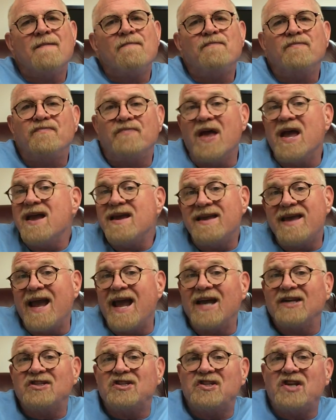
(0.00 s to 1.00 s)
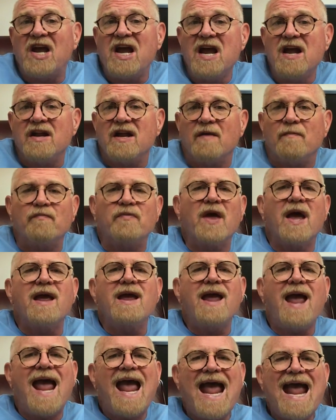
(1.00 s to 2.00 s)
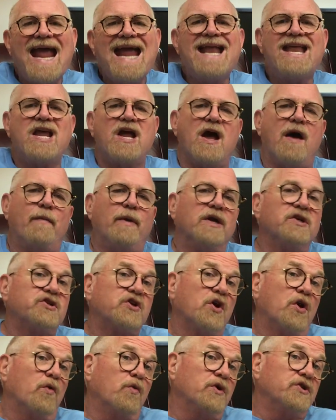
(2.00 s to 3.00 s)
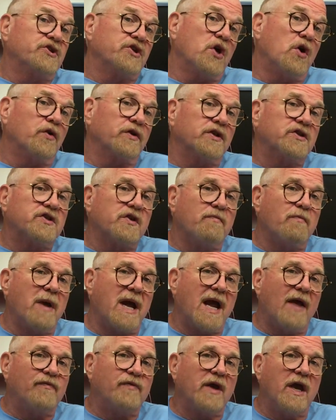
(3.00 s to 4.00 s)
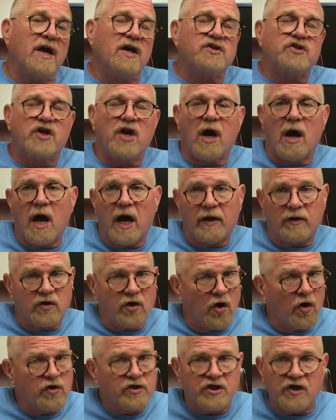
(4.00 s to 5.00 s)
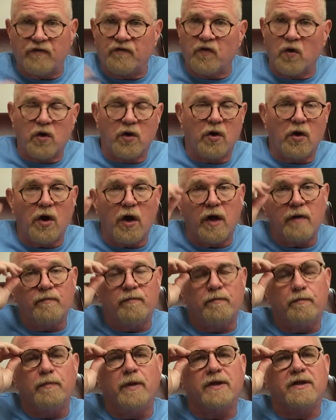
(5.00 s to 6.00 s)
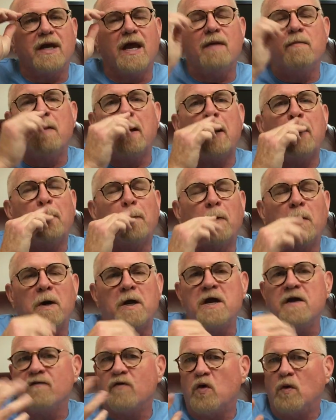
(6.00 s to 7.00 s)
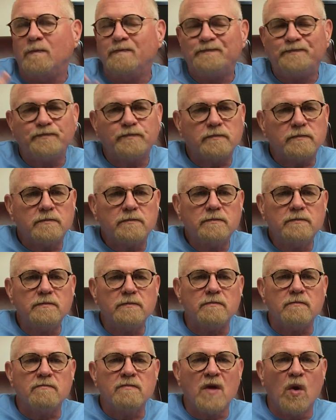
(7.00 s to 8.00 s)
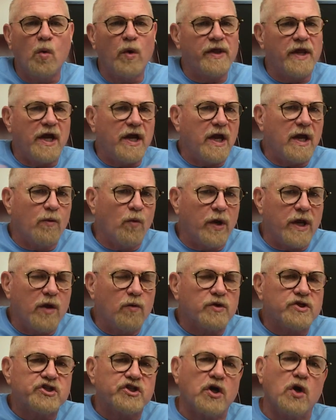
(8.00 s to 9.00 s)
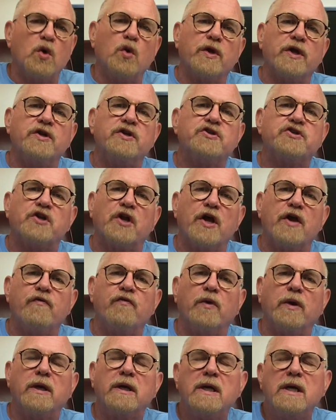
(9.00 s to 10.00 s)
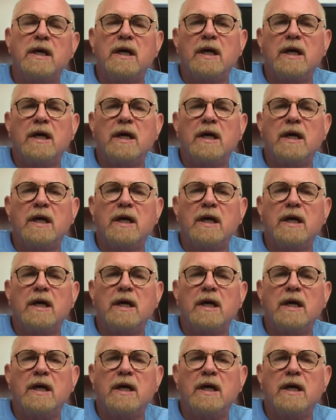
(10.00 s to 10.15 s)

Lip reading: They can't stand him. They hate him, and it's going to result in some bad things. God turns it for good, but they meant it for evil when he was sold into slavery